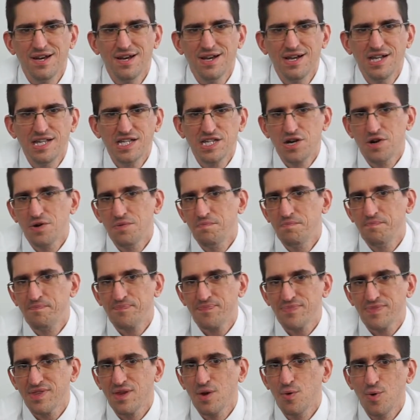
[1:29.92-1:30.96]
So
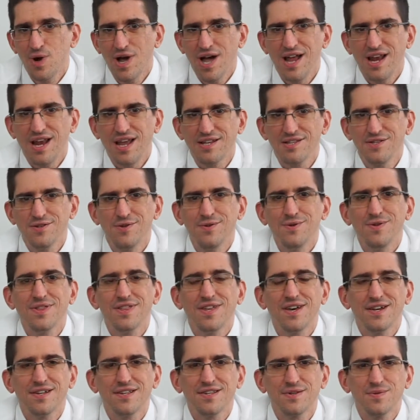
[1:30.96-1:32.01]
the way I like to do
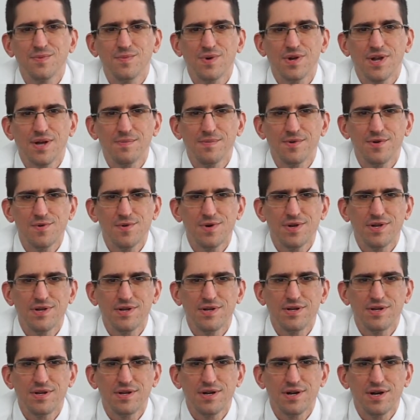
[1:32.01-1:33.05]
things when I'm
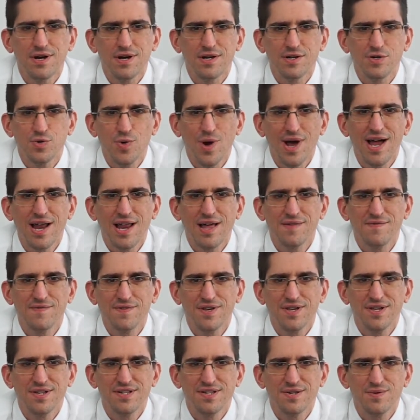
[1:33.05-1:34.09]
doing trial
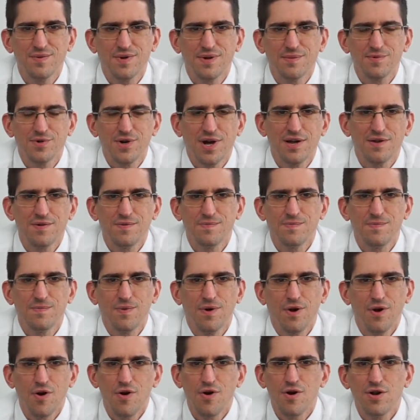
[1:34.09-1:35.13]
advocacy, when I'm trying
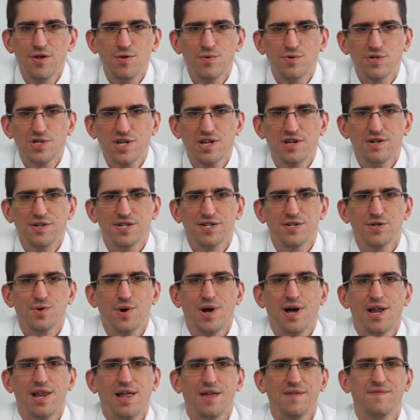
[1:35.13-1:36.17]
to learn new skills in
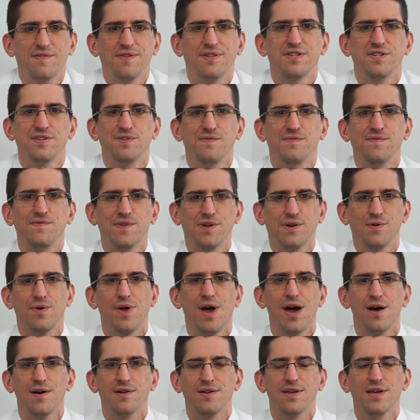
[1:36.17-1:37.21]
trial advocacy or figure
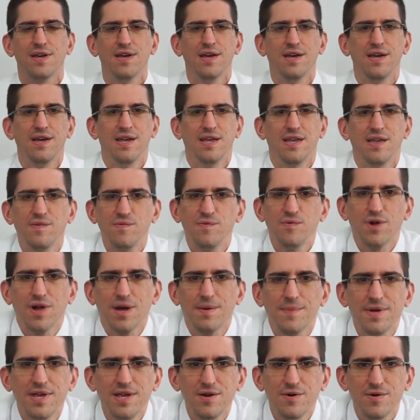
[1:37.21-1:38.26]
out if what
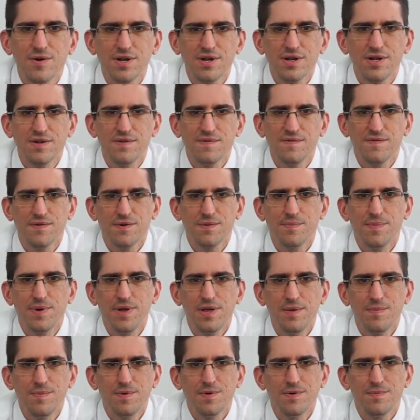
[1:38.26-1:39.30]
I'm hearing from
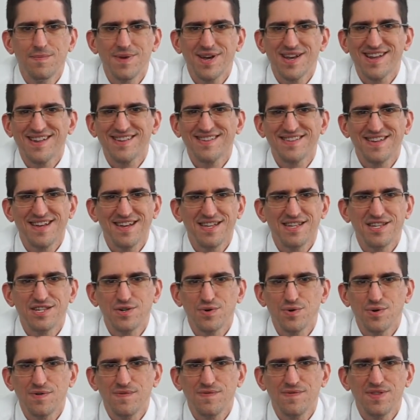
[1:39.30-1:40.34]
people makes sense
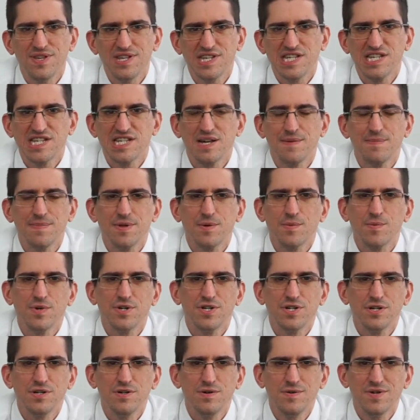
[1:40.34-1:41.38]
or if this is something we
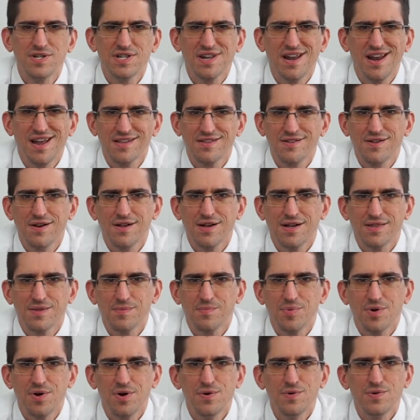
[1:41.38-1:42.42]
should do, is I like to look at the
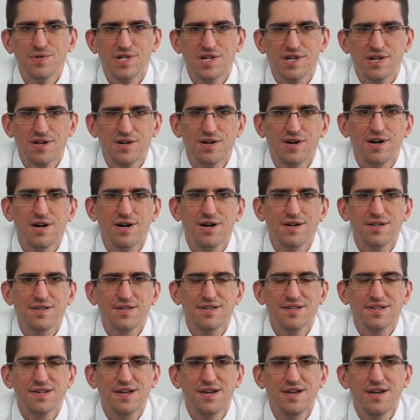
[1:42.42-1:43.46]
pros and the
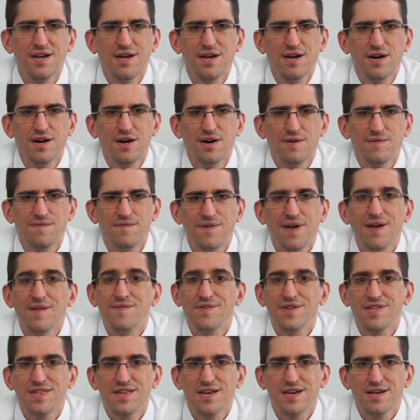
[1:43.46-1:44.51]
cons of
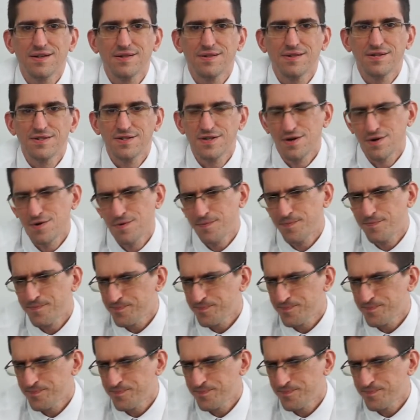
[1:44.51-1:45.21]
everything. So